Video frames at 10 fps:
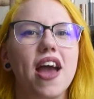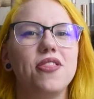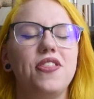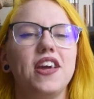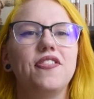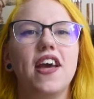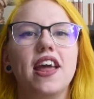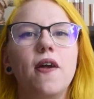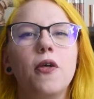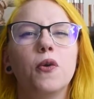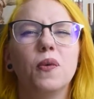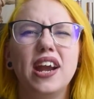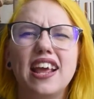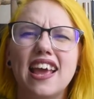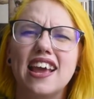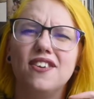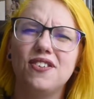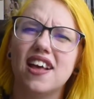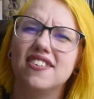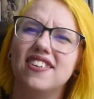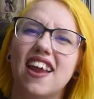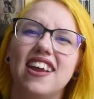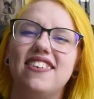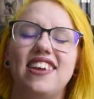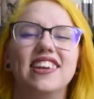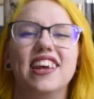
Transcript: I think that reading it in 2019,